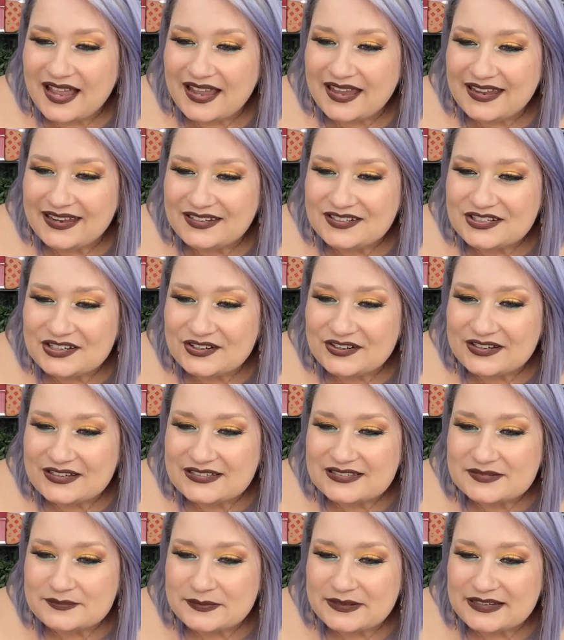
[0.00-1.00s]
hate
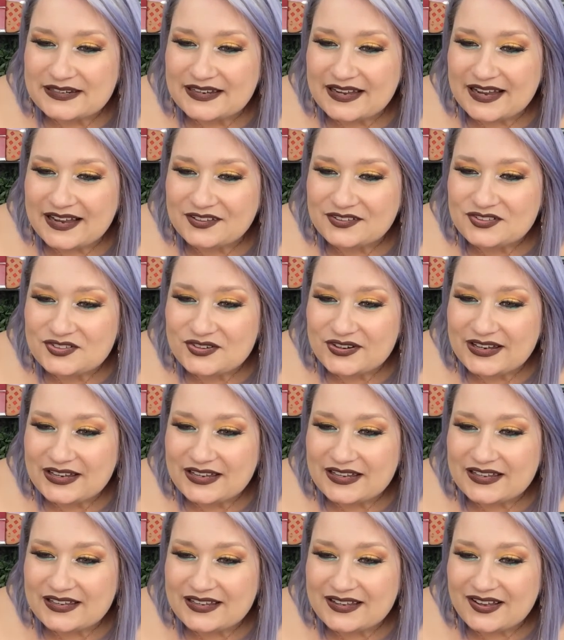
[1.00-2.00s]
cherries, but I'll
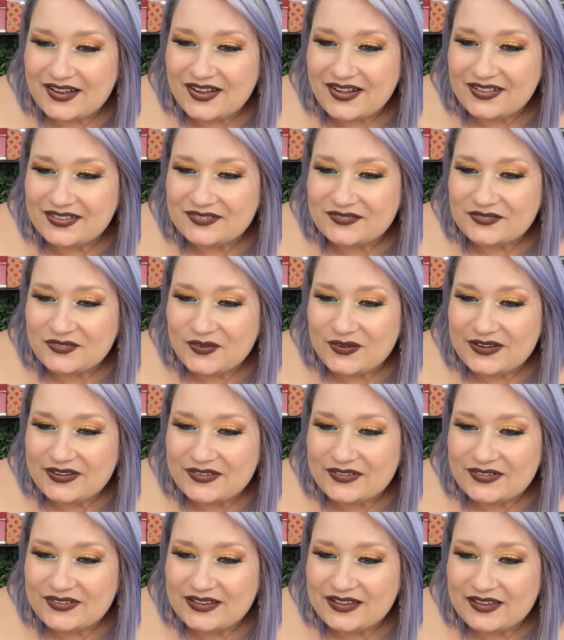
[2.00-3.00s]
drink olive
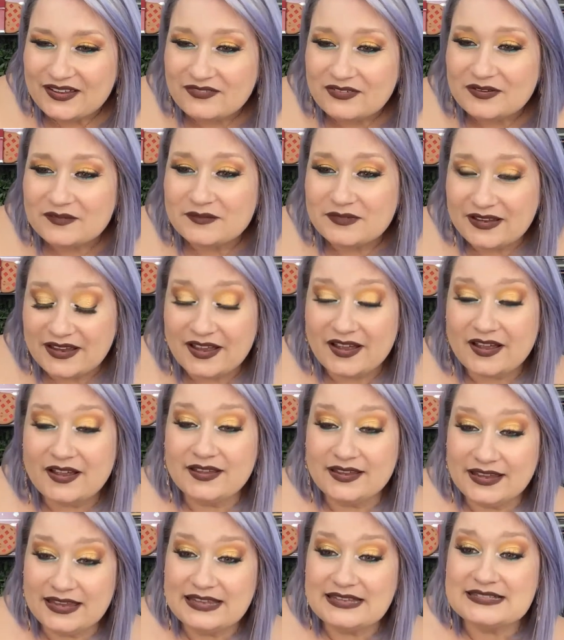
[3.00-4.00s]
oil if it,
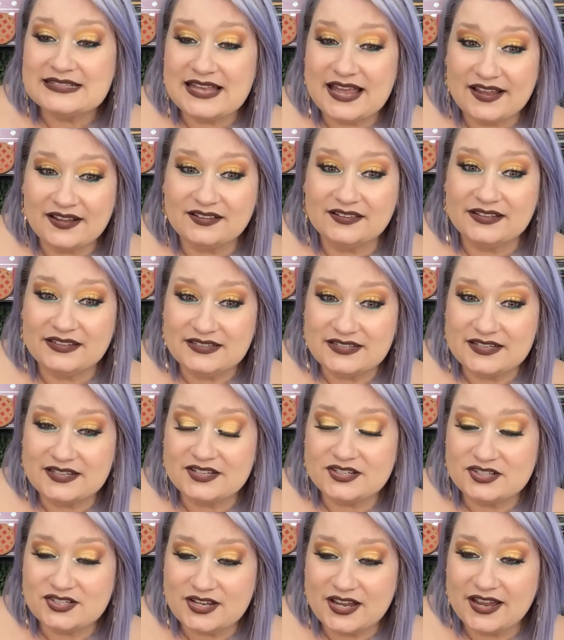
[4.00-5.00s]
exactly,
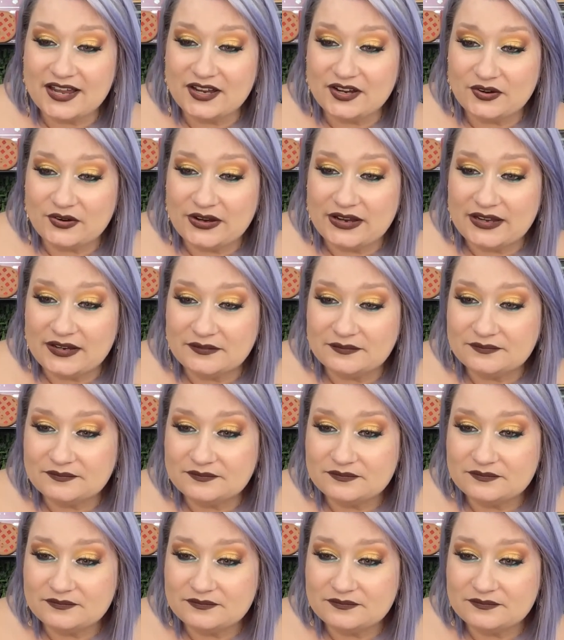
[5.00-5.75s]
Tish. I agree.